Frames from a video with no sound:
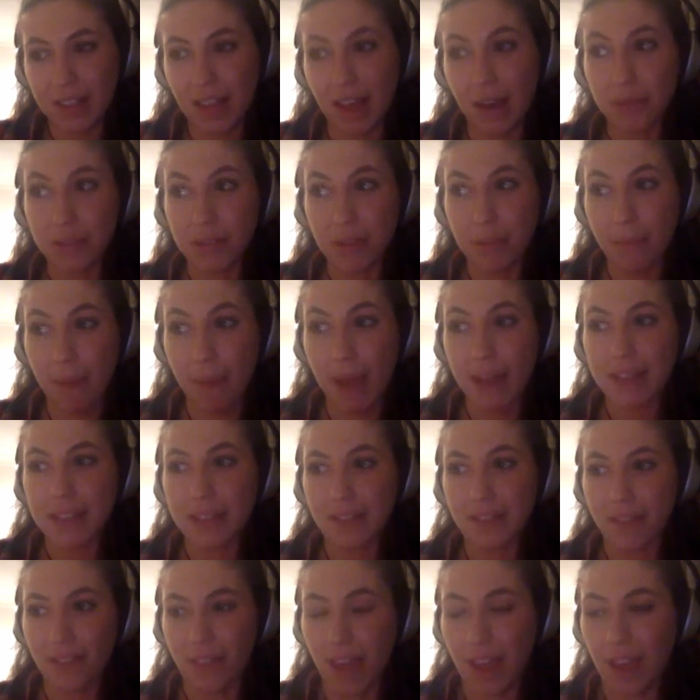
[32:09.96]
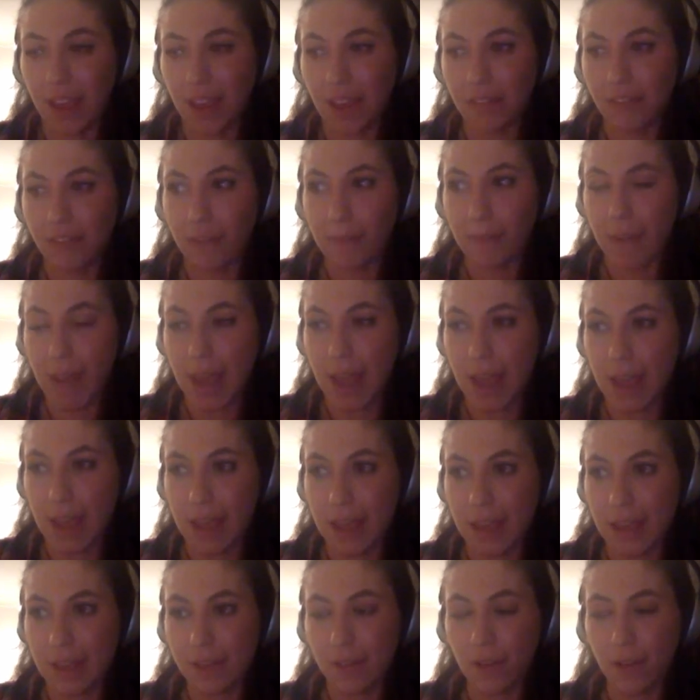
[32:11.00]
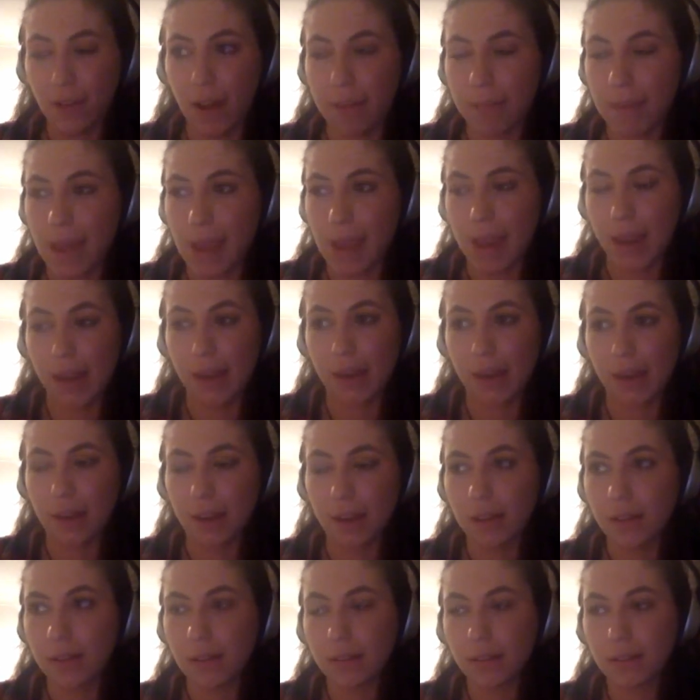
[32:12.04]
was a massive thing for me. I mean,